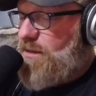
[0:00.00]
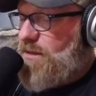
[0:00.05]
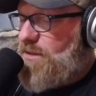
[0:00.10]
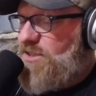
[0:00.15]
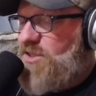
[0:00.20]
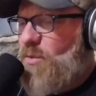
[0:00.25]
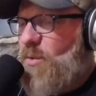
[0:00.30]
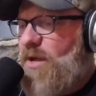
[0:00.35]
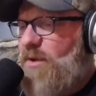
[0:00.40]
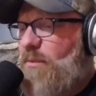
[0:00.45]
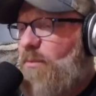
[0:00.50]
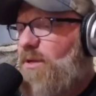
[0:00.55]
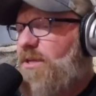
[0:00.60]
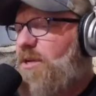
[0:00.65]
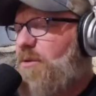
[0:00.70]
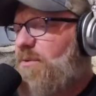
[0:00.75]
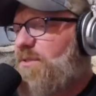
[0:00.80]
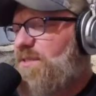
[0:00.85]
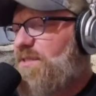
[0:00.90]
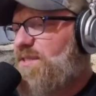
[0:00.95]
So wait, what
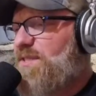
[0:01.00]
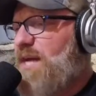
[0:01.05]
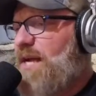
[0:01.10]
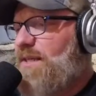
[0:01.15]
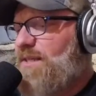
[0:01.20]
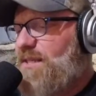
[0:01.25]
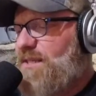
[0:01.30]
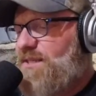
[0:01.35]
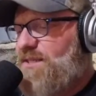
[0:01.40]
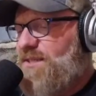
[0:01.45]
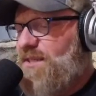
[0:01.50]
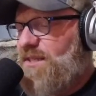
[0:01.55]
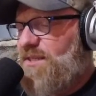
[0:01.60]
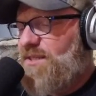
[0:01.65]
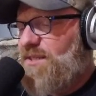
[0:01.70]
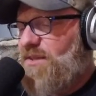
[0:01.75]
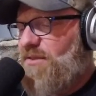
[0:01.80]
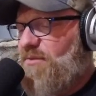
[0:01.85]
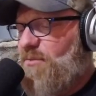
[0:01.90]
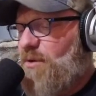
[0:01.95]
year was this?
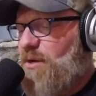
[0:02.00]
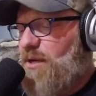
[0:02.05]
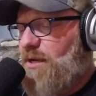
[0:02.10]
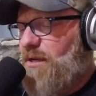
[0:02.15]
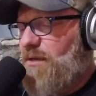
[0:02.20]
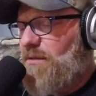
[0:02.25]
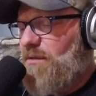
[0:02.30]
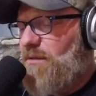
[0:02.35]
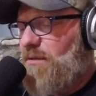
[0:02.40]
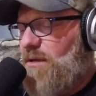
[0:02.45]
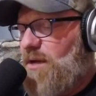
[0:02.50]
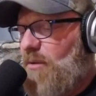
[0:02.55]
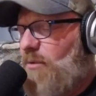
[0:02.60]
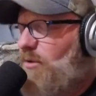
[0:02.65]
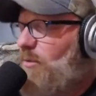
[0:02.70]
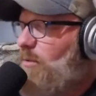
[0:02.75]
1963. I wonder